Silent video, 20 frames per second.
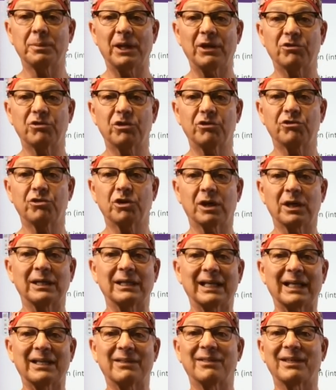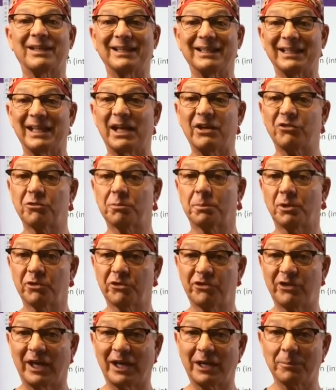okay, or a minimum length,
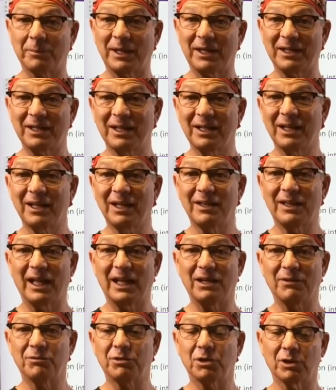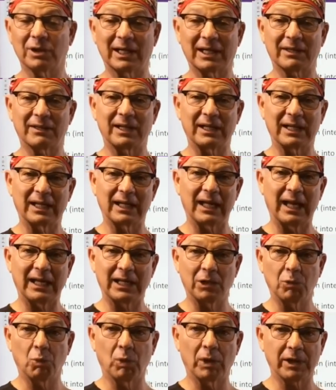and they also
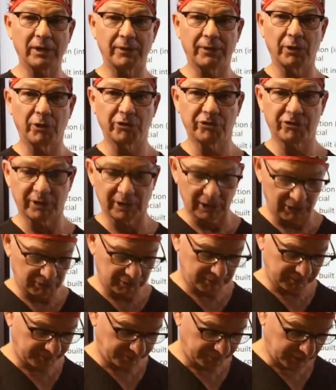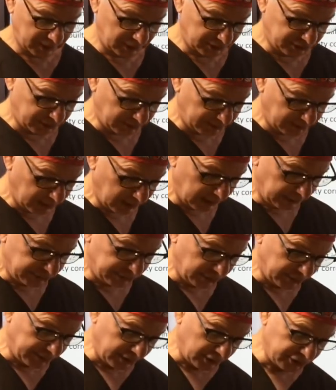have a certain thickness.
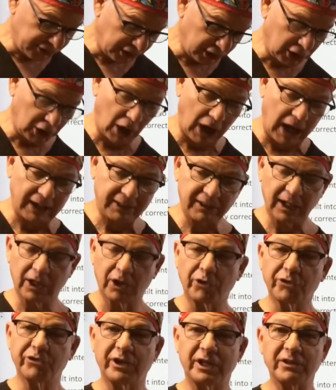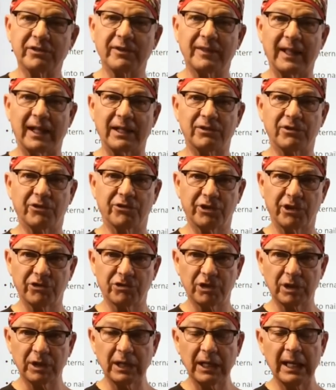And so you have to be able to
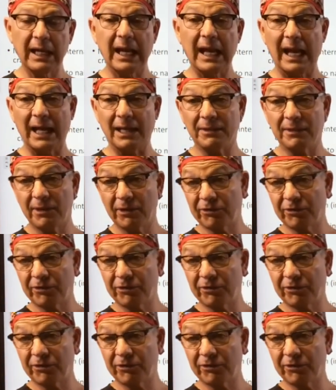accommodate